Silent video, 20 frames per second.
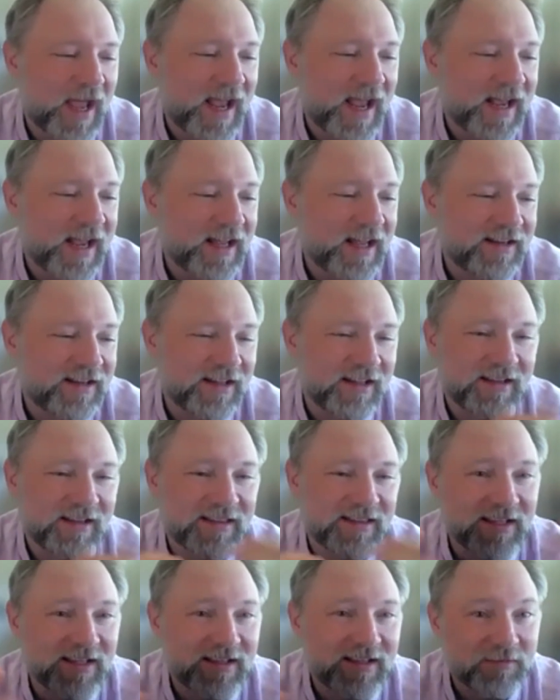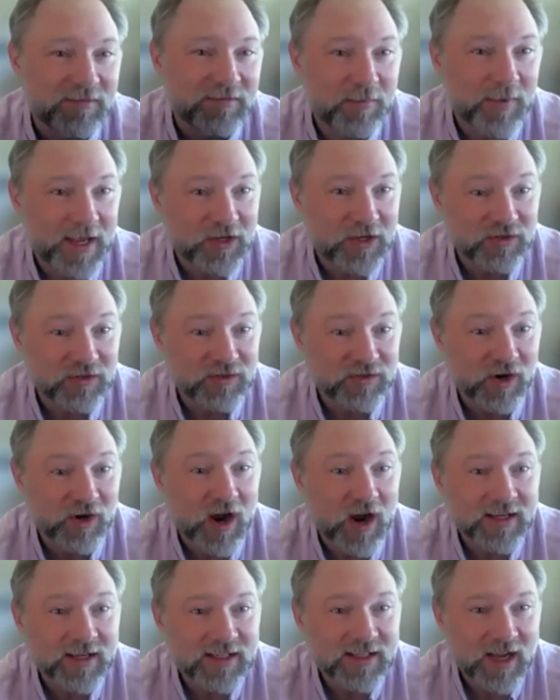and these patients are
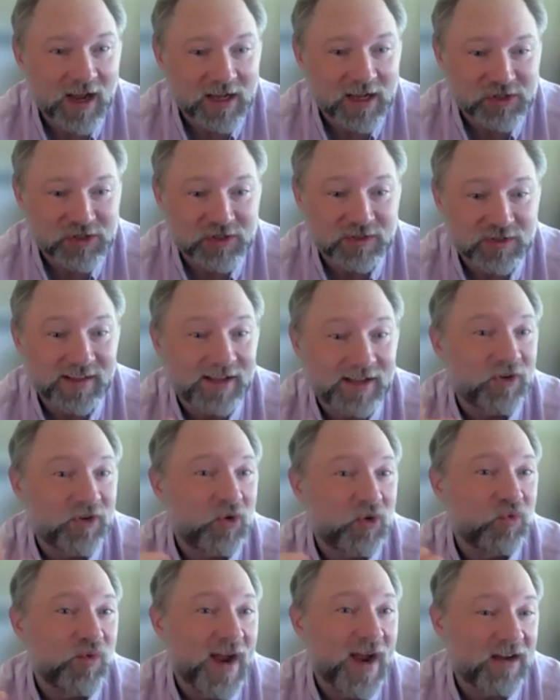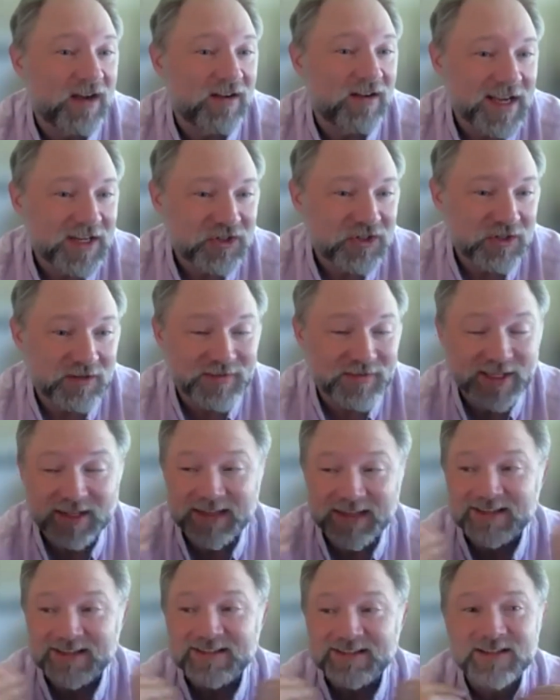unconscious; they have no recollection of it.
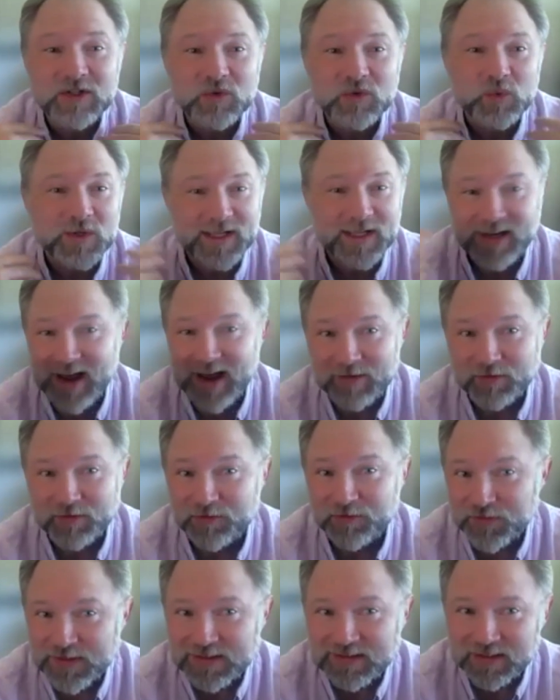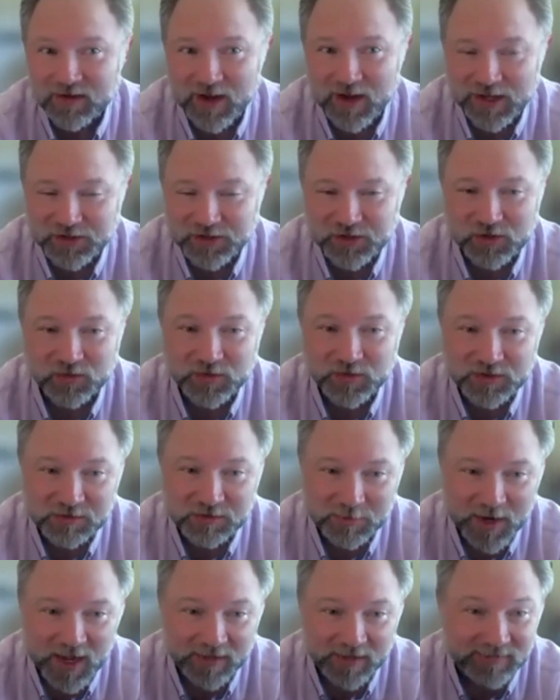They still can have a physiological
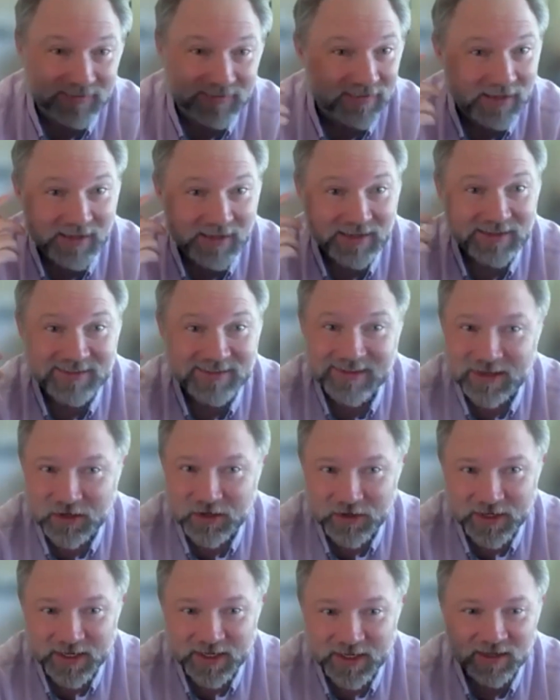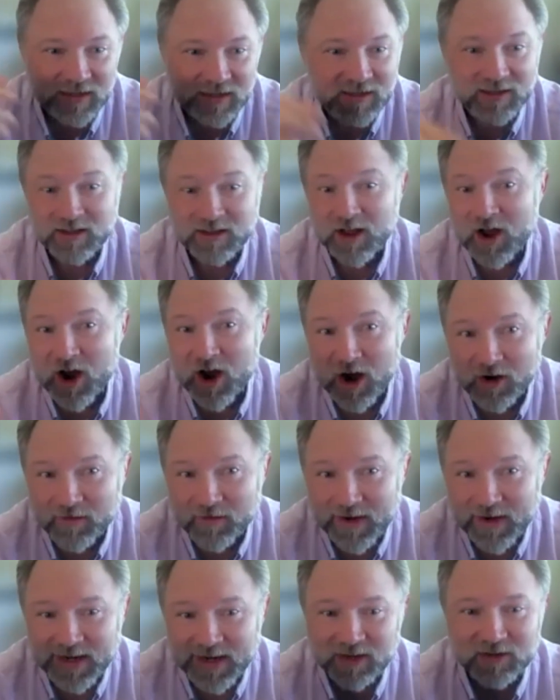response: tearing, heart
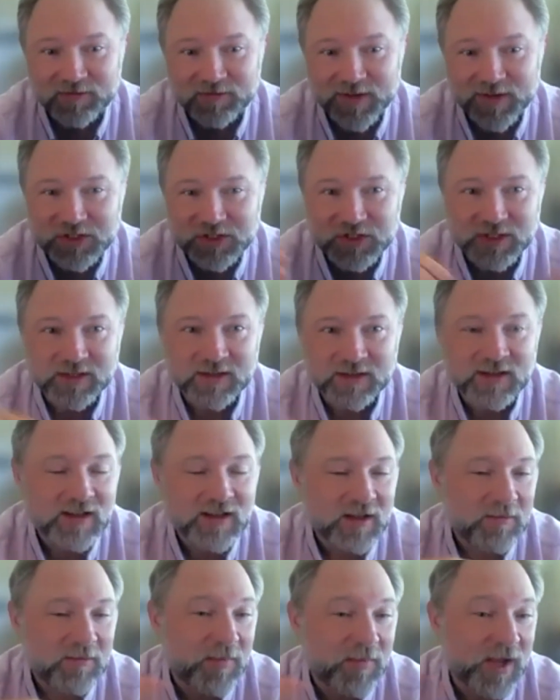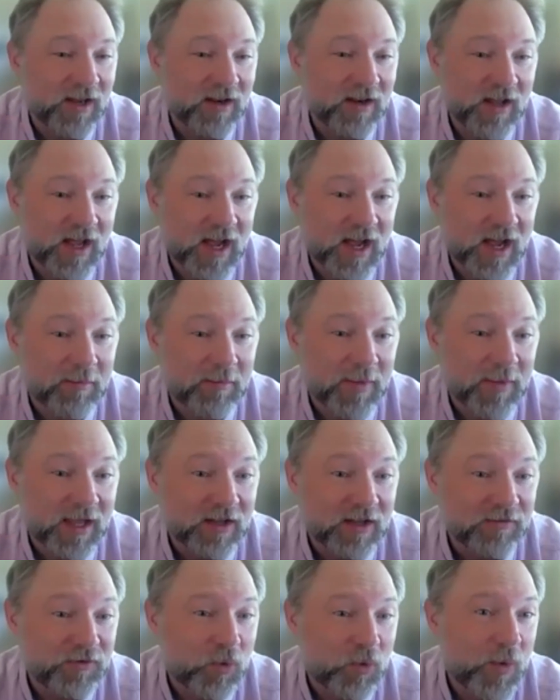rate elevation, but um,
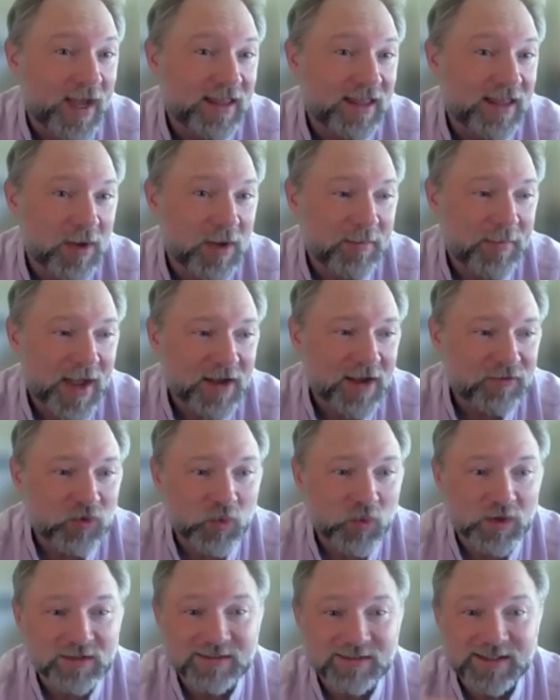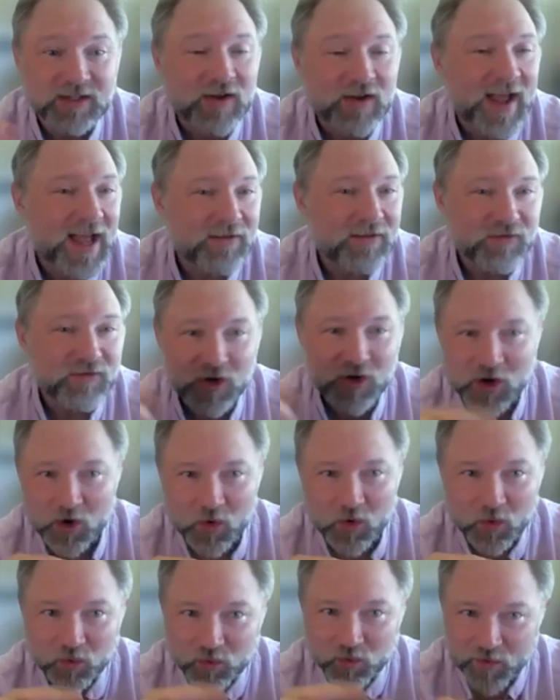if you wake them up afterwards, they'll have
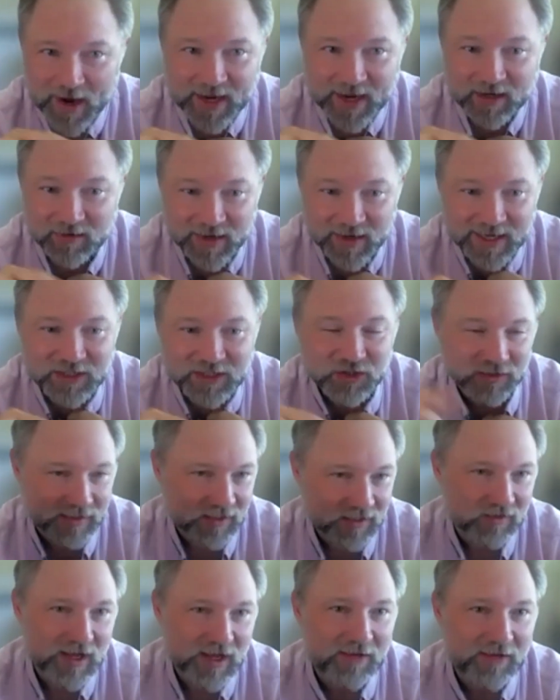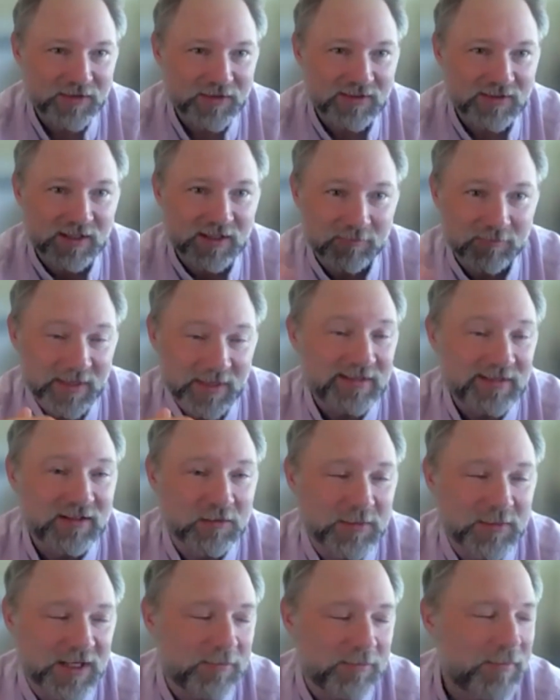no recollection. Well, obviously, may
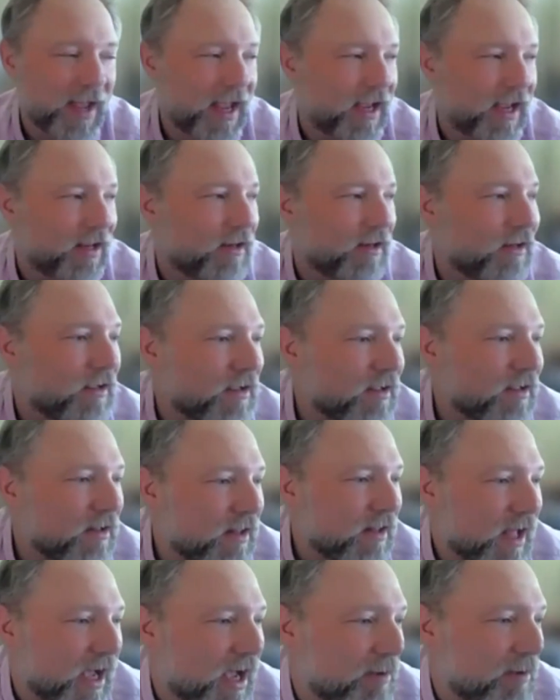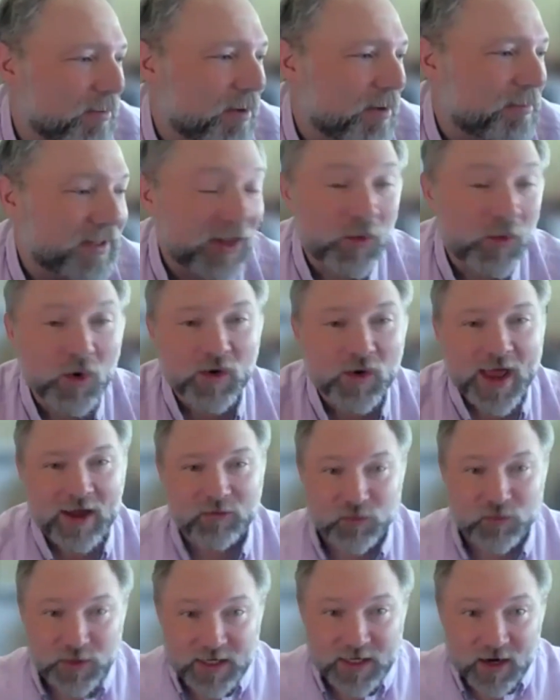still be in pain, um, but they won't
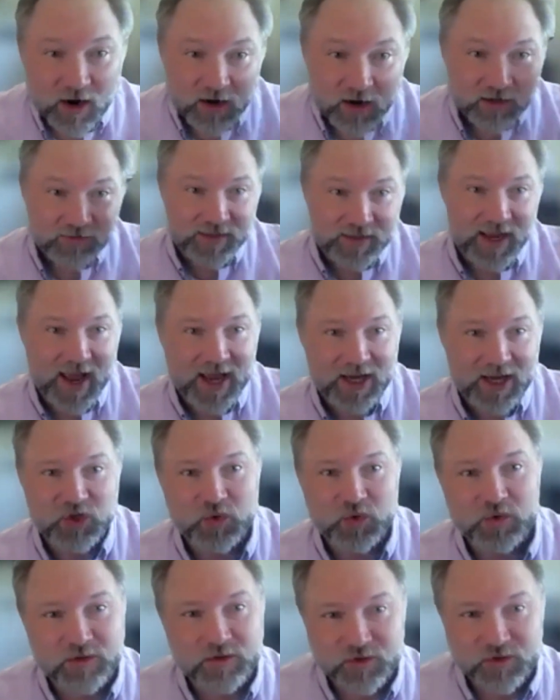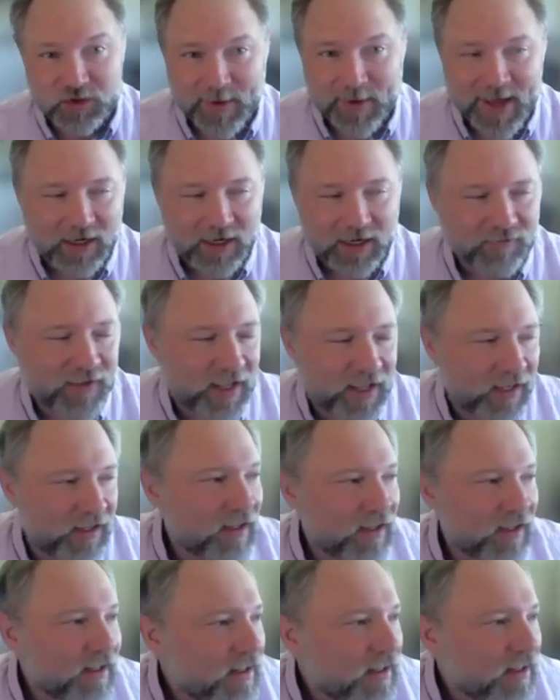have recall of the actual traumatic event.
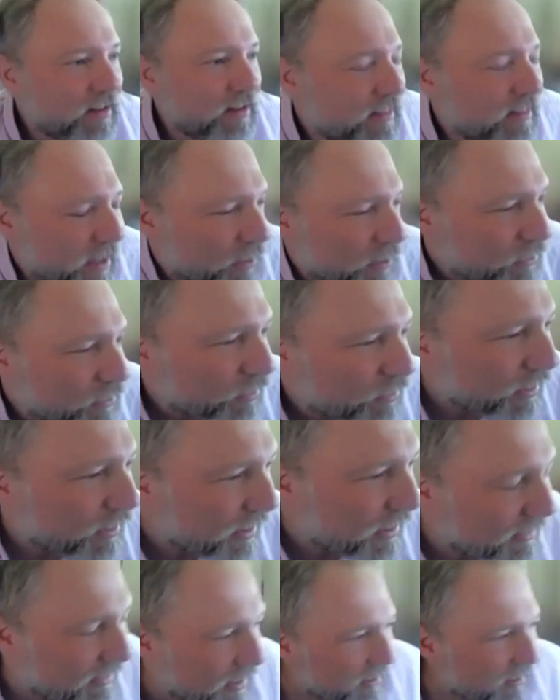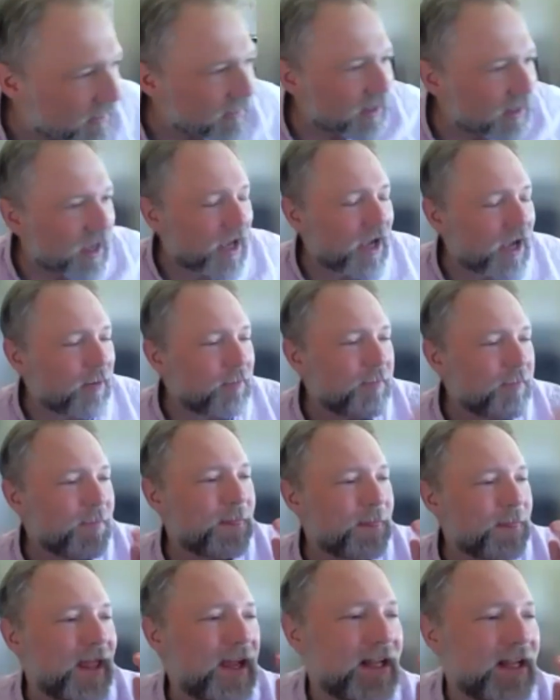The other thing that
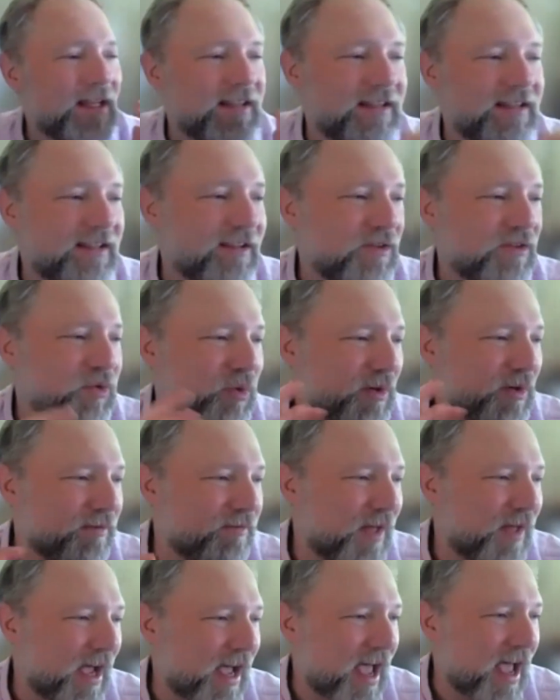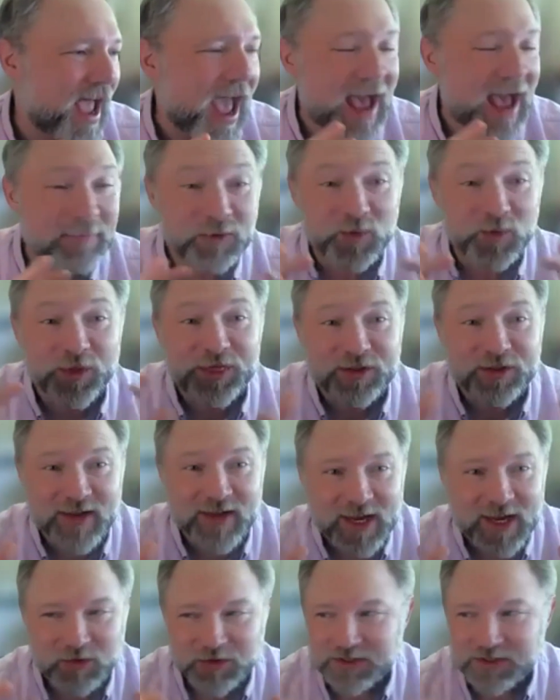um, sort of uh, happened with the
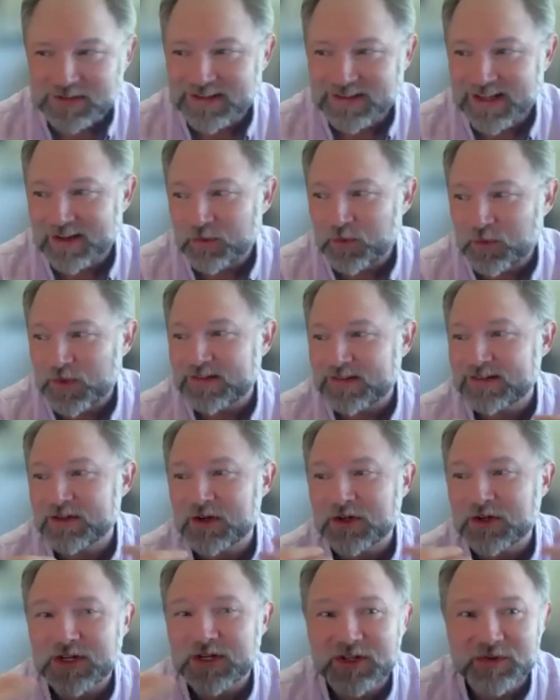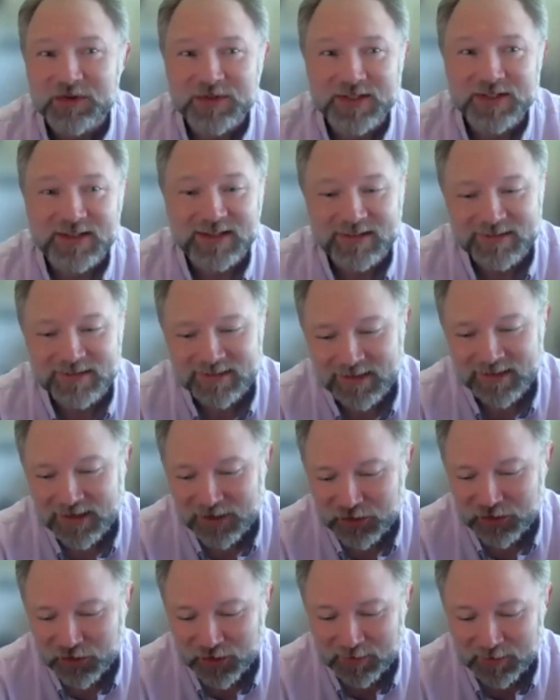language is that we started using this
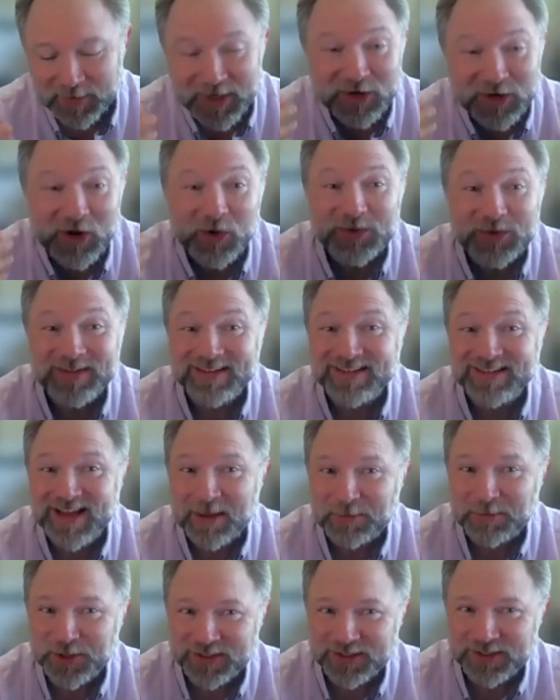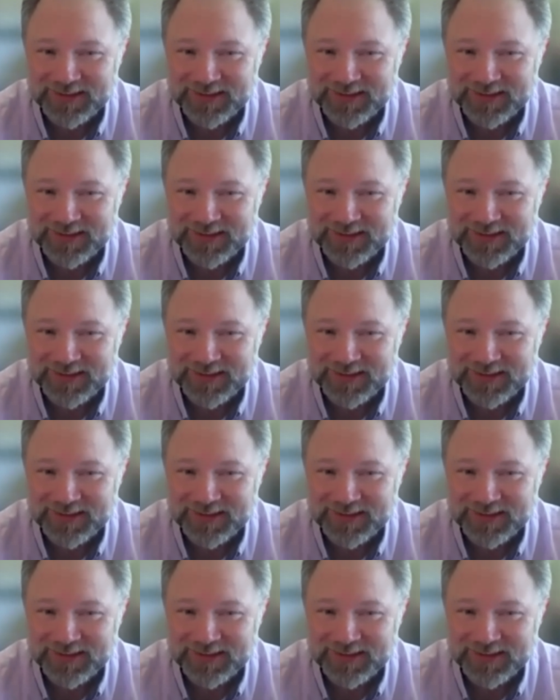term nociception,